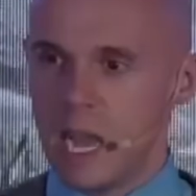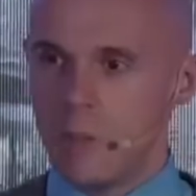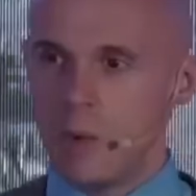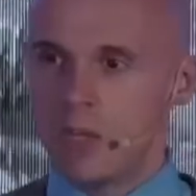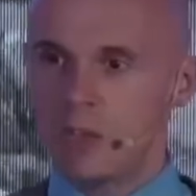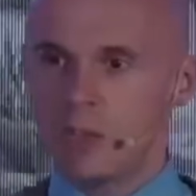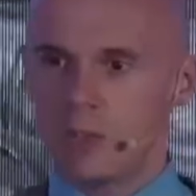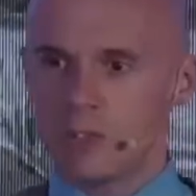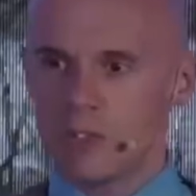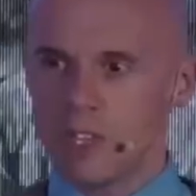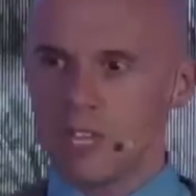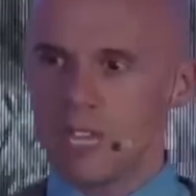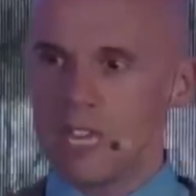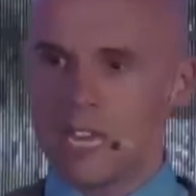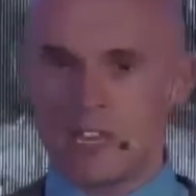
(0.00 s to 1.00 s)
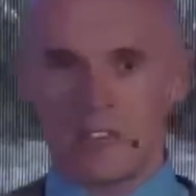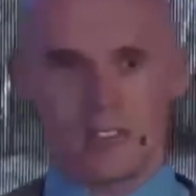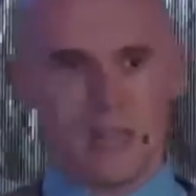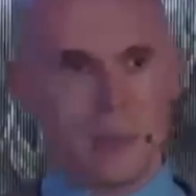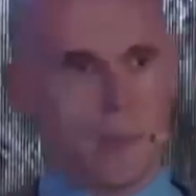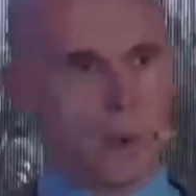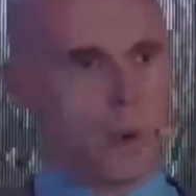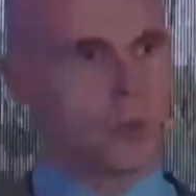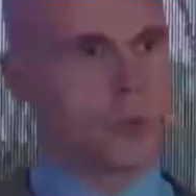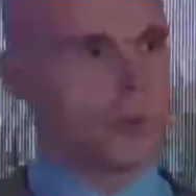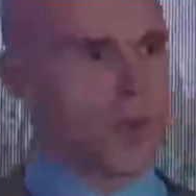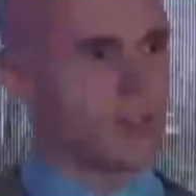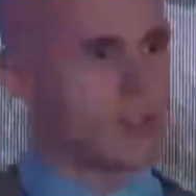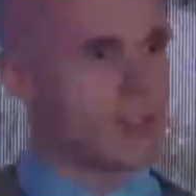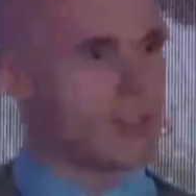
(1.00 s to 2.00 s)
And what you'll see is that both
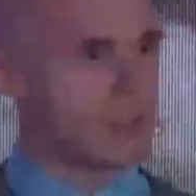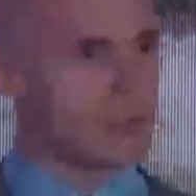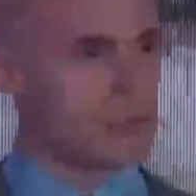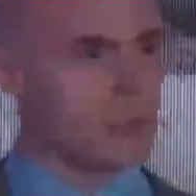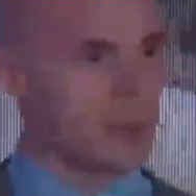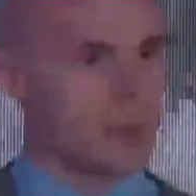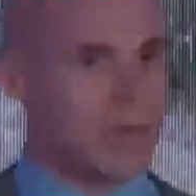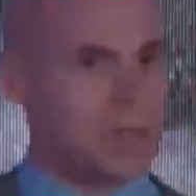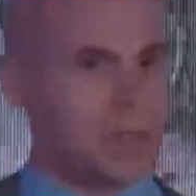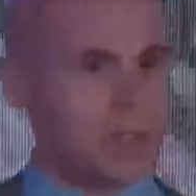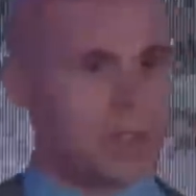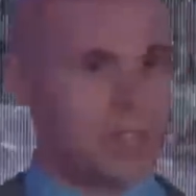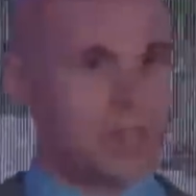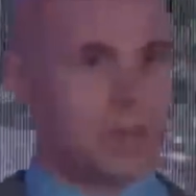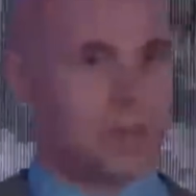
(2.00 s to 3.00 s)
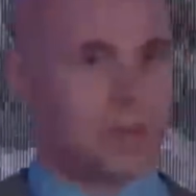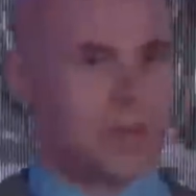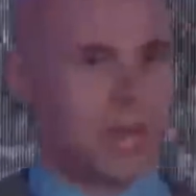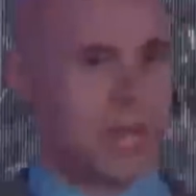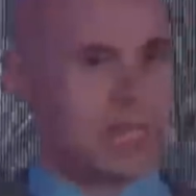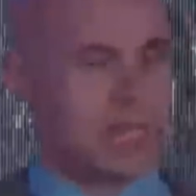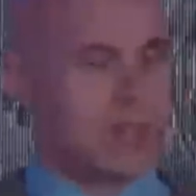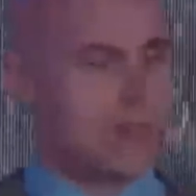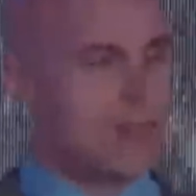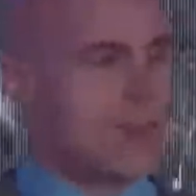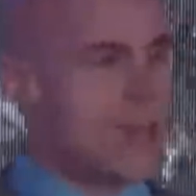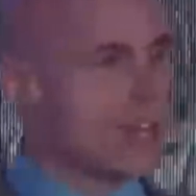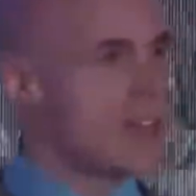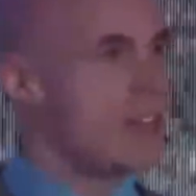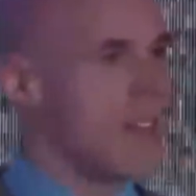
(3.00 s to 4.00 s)
processors are about the same. And in
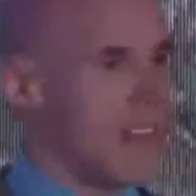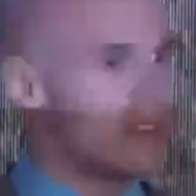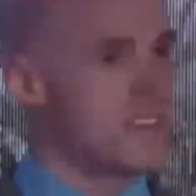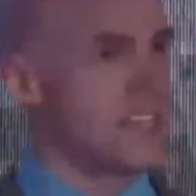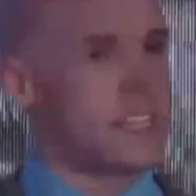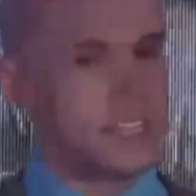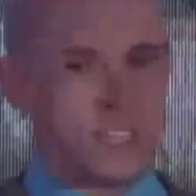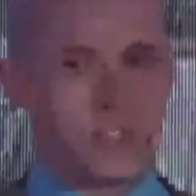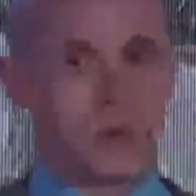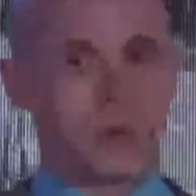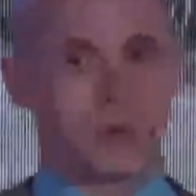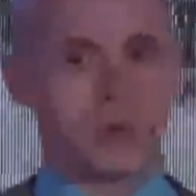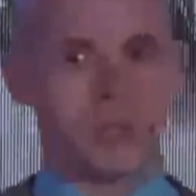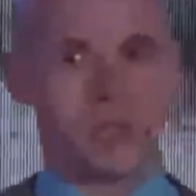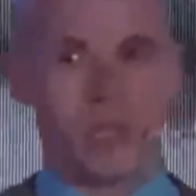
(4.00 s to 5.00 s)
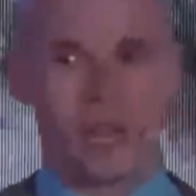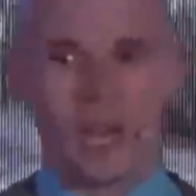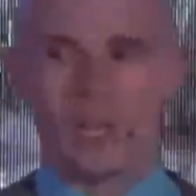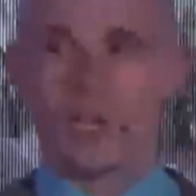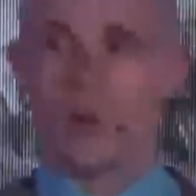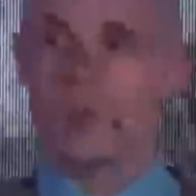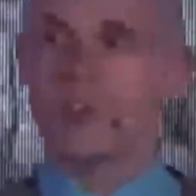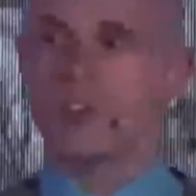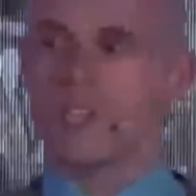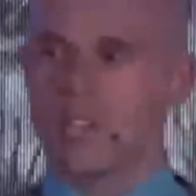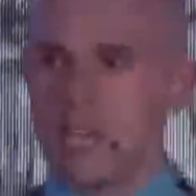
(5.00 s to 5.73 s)
fact, that's ideal I know as a